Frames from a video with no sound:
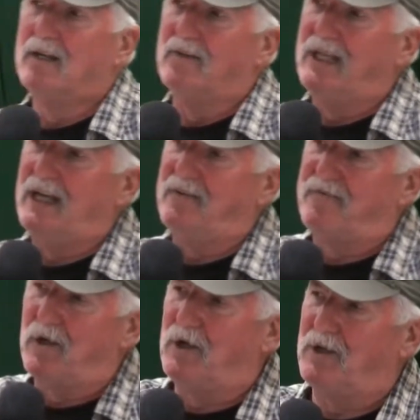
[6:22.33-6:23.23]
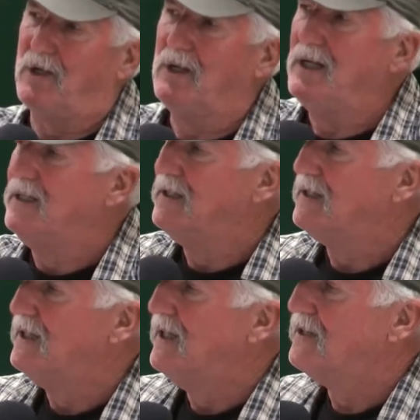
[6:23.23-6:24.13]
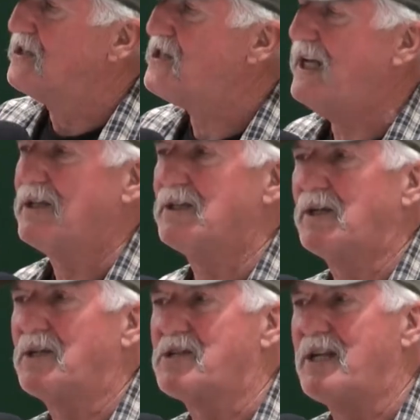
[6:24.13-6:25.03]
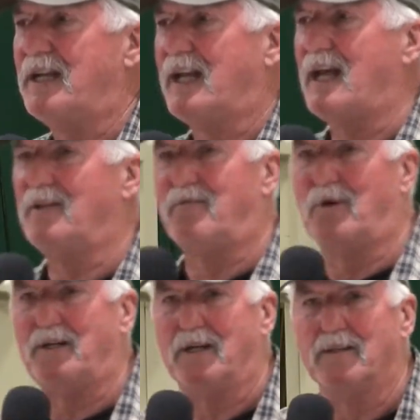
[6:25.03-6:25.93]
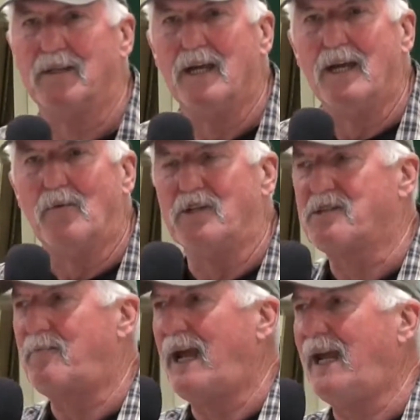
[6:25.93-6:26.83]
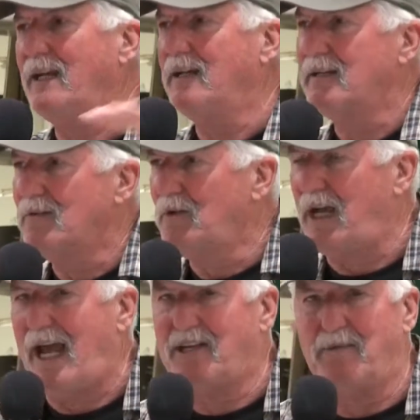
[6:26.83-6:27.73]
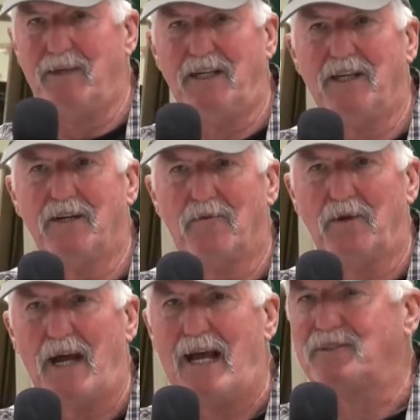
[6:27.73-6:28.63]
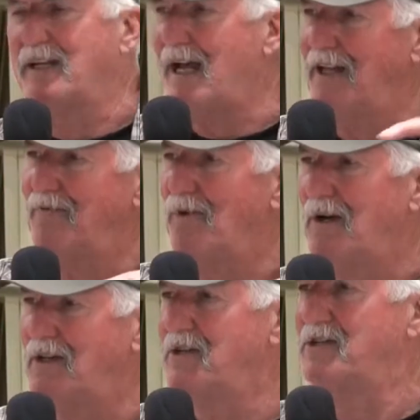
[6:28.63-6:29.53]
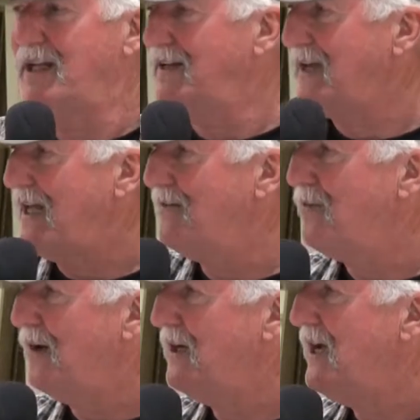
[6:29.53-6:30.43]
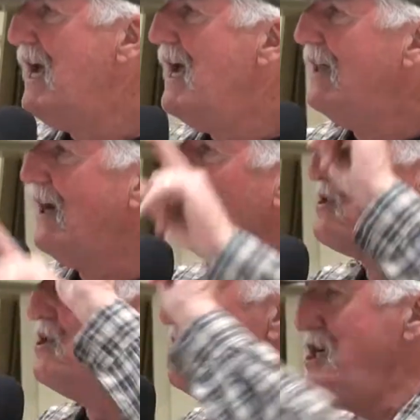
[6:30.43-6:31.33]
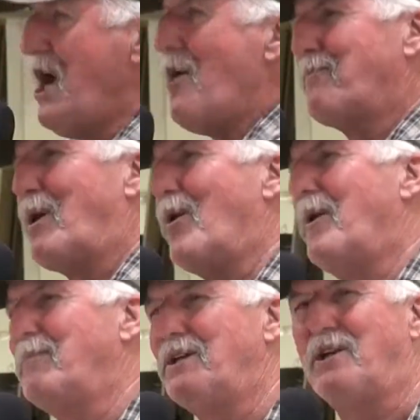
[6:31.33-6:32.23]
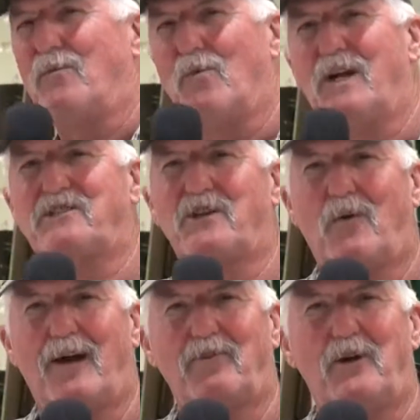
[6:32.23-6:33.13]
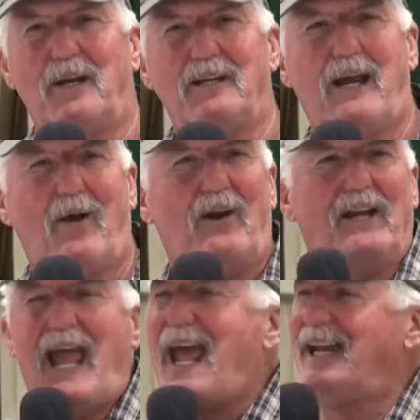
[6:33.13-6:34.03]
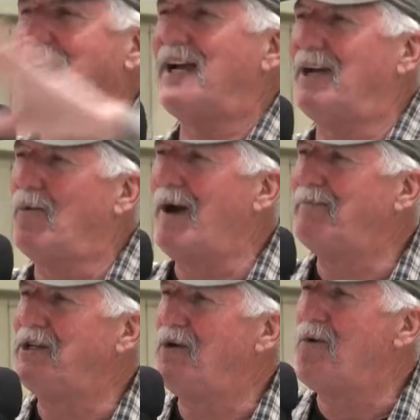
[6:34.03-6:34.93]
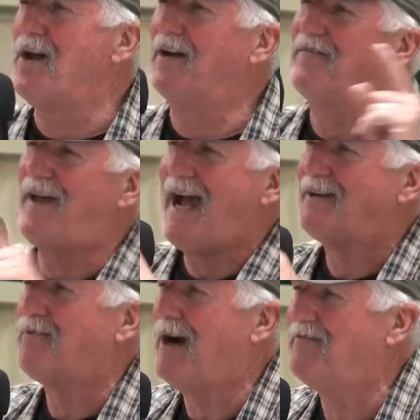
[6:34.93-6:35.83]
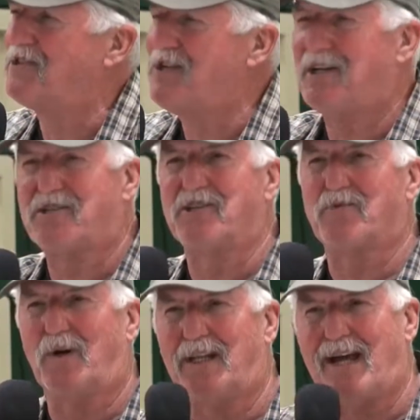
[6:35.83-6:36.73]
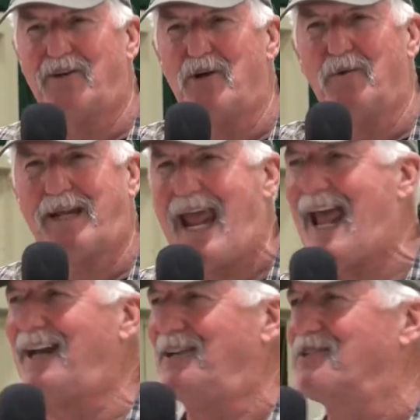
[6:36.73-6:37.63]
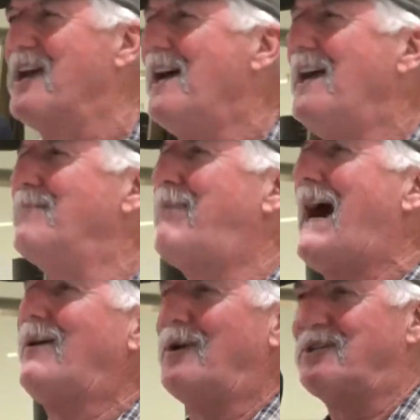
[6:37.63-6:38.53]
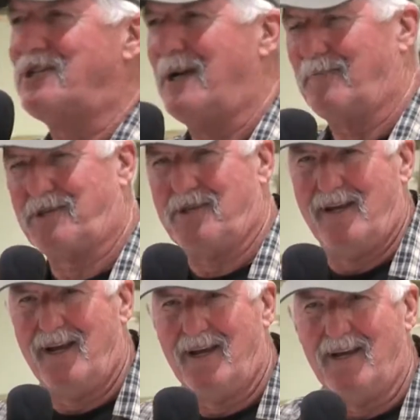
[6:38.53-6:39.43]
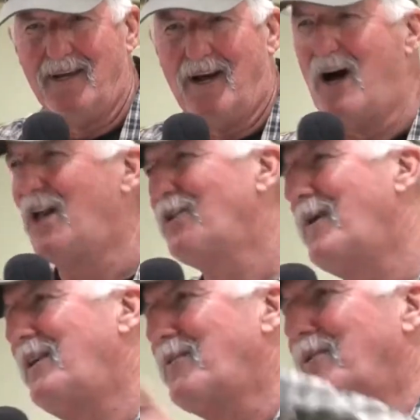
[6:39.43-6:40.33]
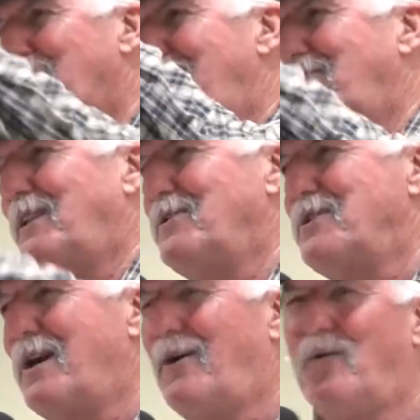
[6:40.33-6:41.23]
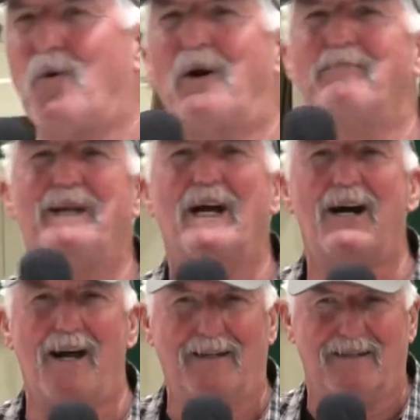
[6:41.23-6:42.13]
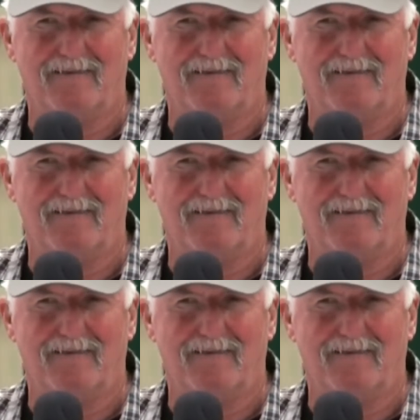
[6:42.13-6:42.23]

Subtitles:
Then further, let's take a look at the state of California. When Spain had dominion over Alta California, the state of California, there was no prohibition whatsoever in carrying any kind of weapon you want. In fact, private citizens were allowed to own cannons and pirate ships all the way through the Revolutionary War and beyond.